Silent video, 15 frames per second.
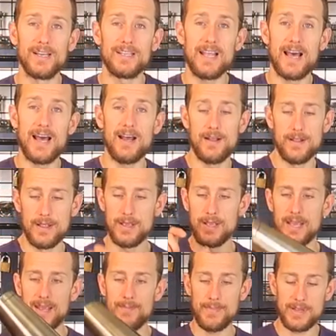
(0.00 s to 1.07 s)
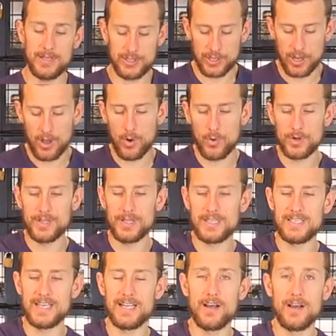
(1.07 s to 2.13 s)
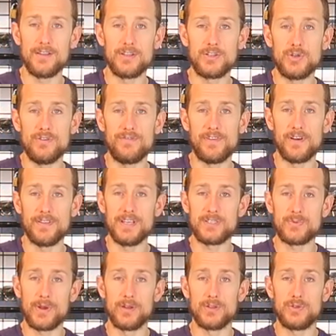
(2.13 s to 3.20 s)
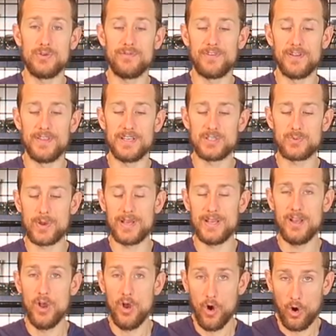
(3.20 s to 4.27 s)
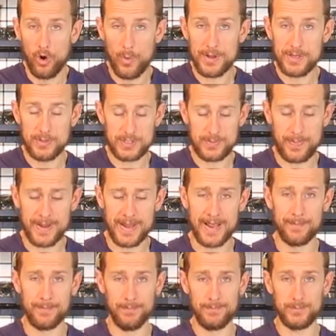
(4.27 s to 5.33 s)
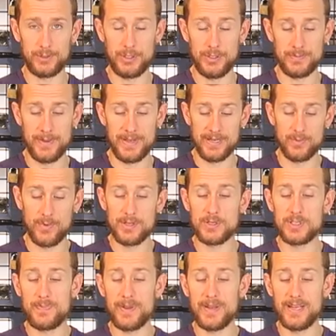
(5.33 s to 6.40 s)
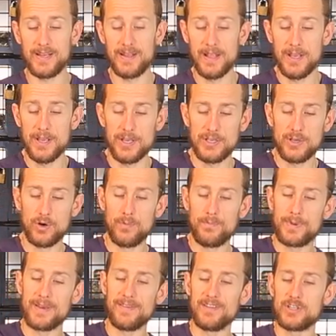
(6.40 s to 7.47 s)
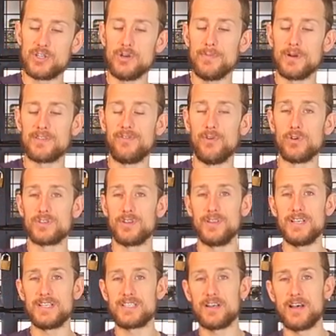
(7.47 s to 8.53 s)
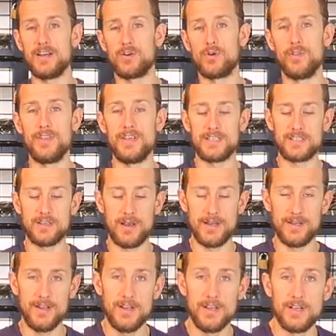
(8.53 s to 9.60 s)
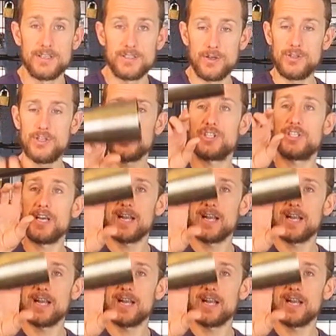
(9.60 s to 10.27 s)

like that, it means you're holding the tin either too far this way or too far this way, or when you spin it, excuse me, when you spin it, you're giving too much force on this side or on this side. So just